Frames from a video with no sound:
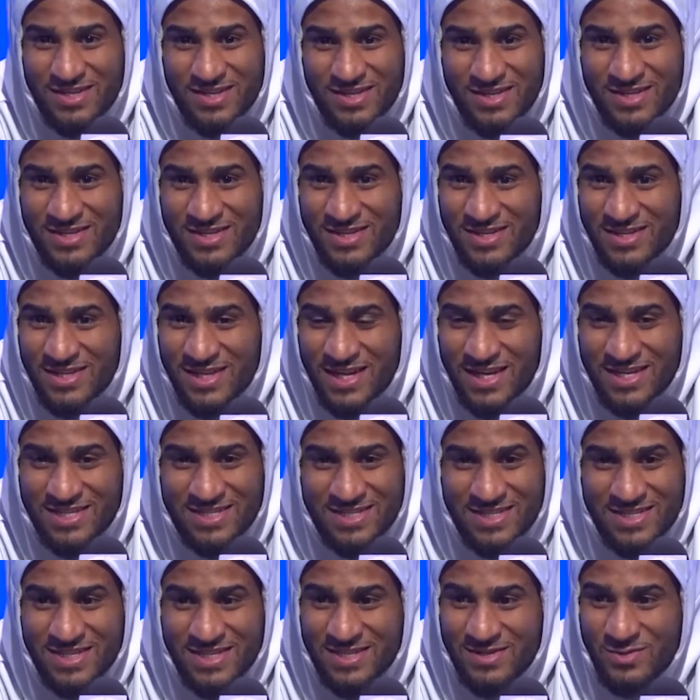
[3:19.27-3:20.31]
Like I
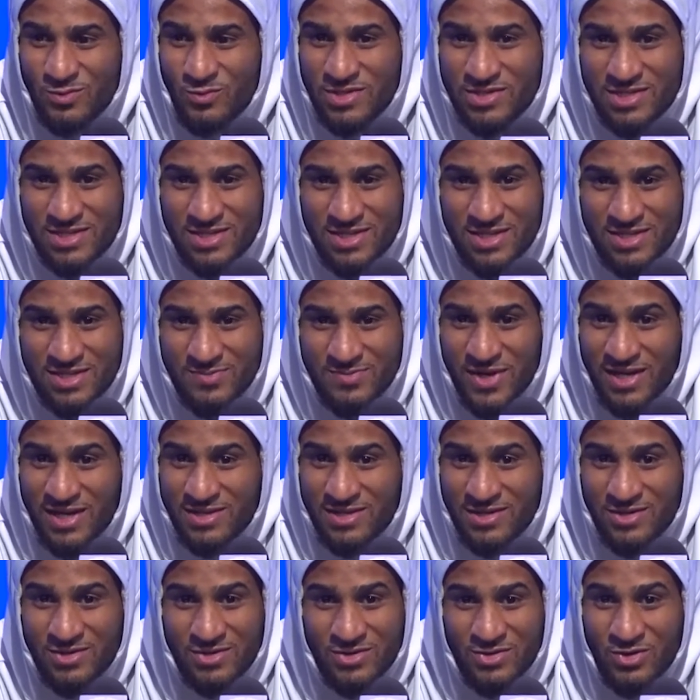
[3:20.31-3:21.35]
said, once he gets back
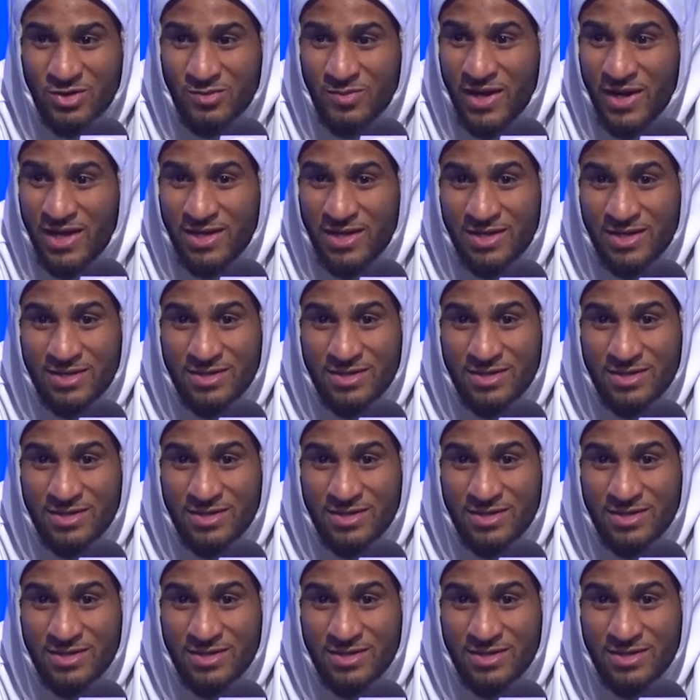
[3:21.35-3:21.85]
there and quarterback